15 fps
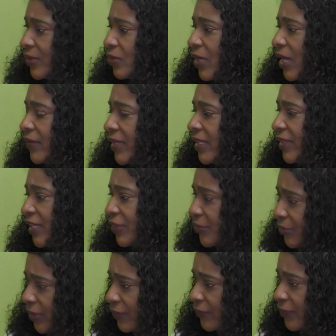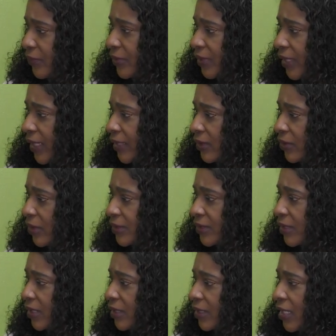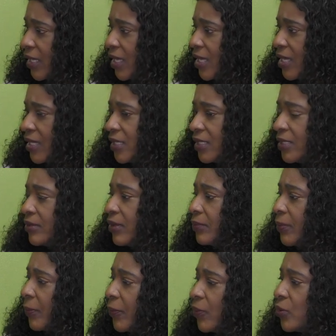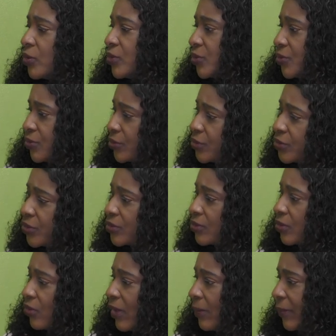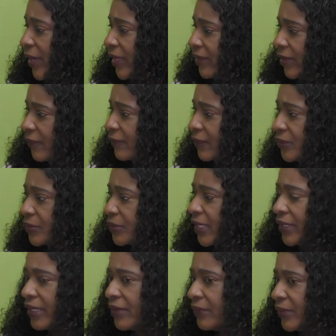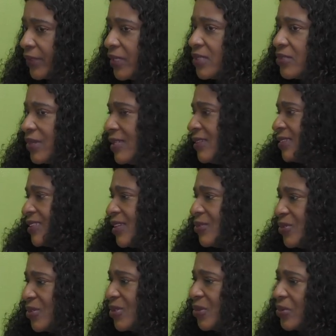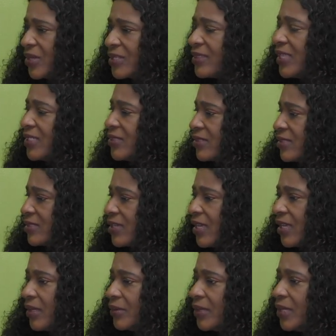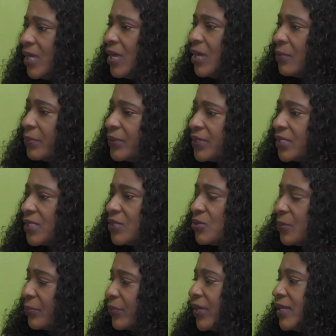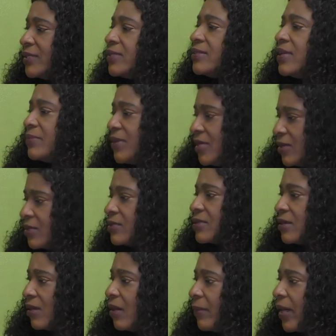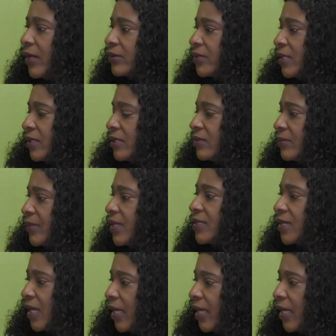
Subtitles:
we don't have any Nigerian food in London. People go to Toronto to go and buy their food and everything. So I said, you know what, let's just put it into practice. Let me just come out a little bit.